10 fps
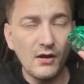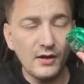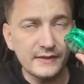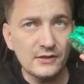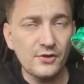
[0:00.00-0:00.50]

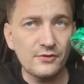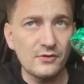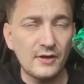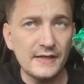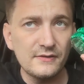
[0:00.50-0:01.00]
I did look
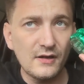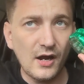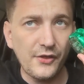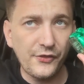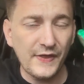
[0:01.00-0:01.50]
online.
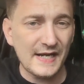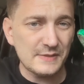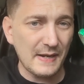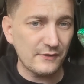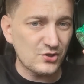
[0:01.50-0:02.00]
I think
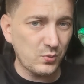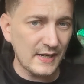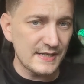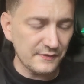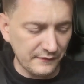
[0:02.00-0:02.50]
that's about
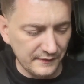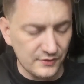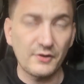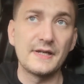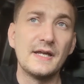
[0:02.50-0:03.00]
20 to
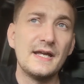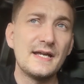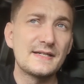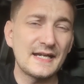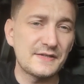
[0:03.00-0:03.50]
15, sorry,
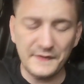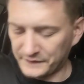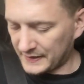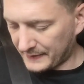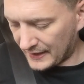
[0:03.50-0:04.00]
10 to
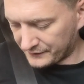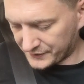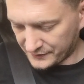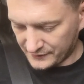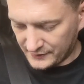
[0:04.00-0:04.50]
15
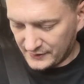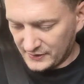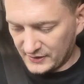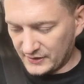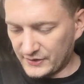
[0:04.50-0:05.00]
pounds.
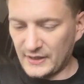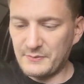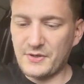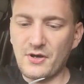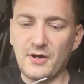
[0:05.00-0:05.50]

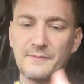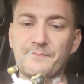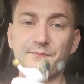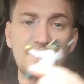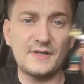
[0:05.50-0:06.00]
Then we got
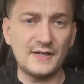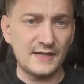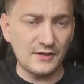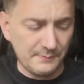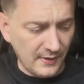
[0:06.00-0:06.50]
a
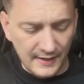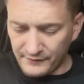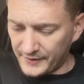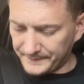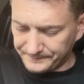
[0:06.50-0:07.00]
little
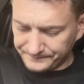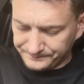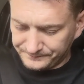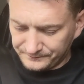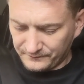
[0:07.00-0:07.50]
pirate,
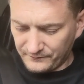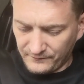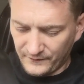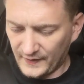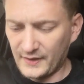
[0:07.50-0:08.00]

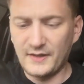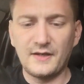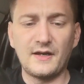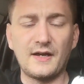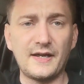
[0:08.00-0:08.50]

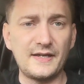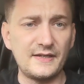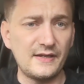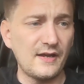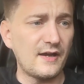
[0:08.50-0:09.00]

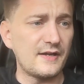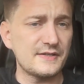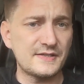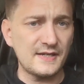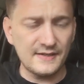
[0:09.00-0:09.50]
a
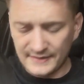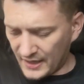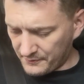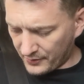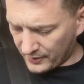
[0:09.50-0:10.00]
uh, sitting
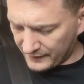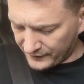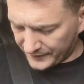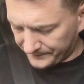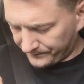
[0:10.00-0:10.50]
down
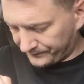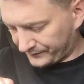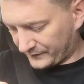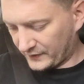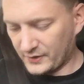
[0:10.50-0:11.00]
pirate.
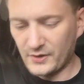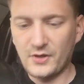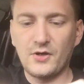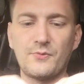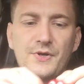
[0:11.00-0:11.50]

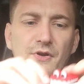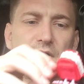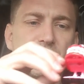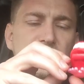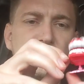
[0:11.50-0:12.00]
We
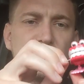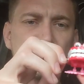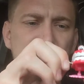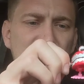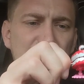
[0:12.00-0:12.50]
got
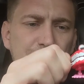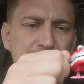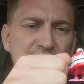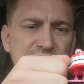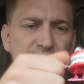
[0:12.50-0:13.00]
some tea from
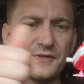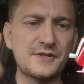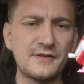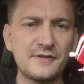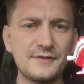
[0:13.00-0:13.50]

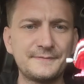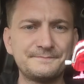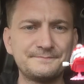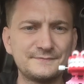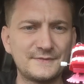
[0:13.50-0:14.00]
Tesco's.
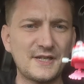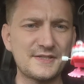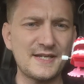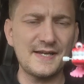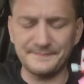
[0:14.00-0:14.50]

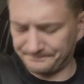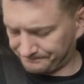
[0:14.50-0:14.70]
Does that.